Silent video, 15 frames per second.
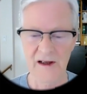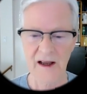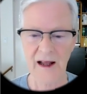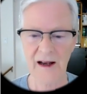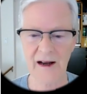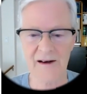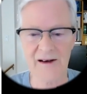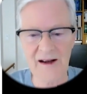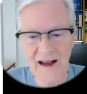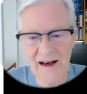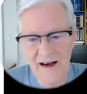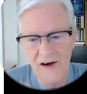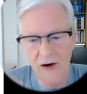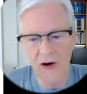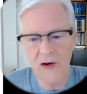And, that,
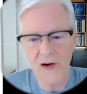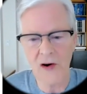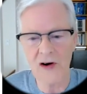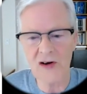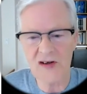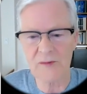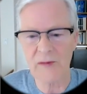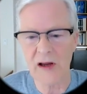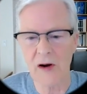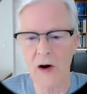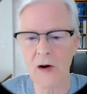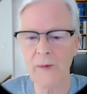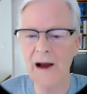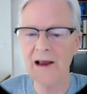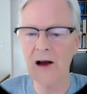and it occurred to me,
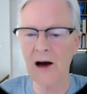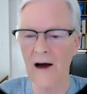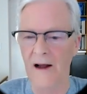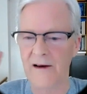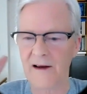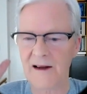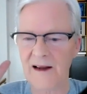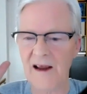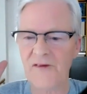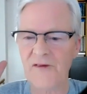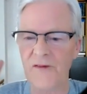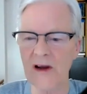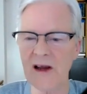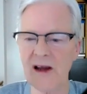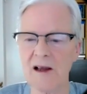oh my God,
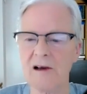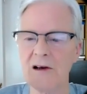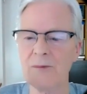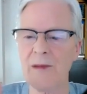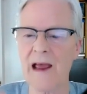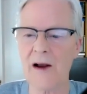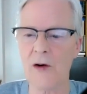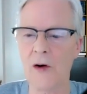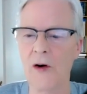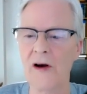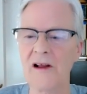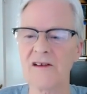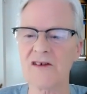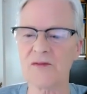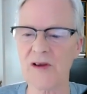if we could make
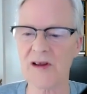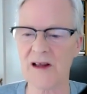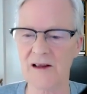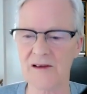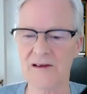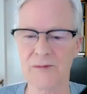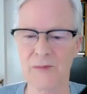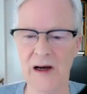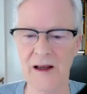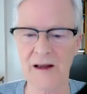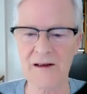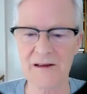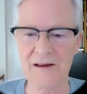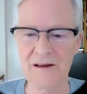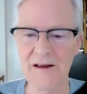oils with health in
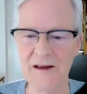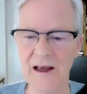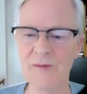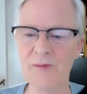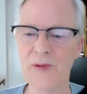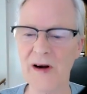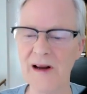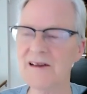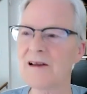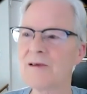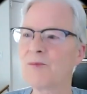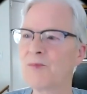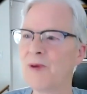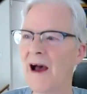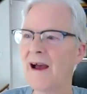mind and bring
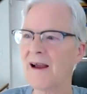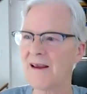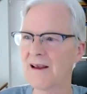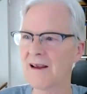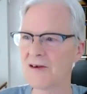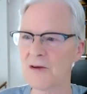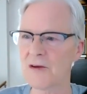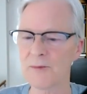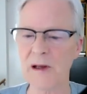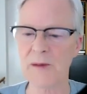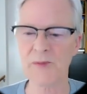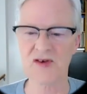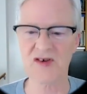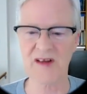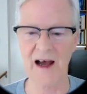them back into
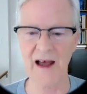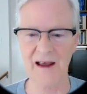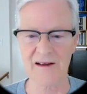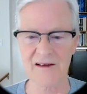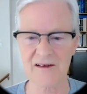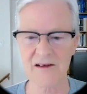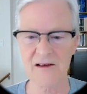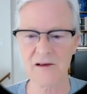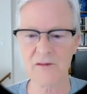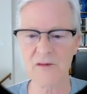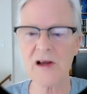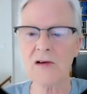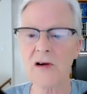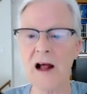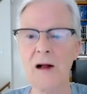people's diets,
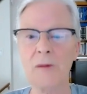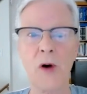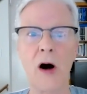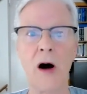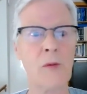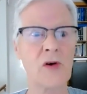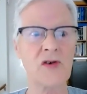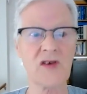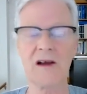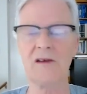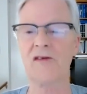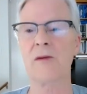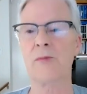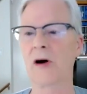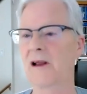we could help almost
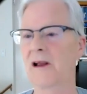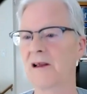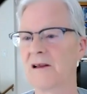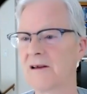everybody.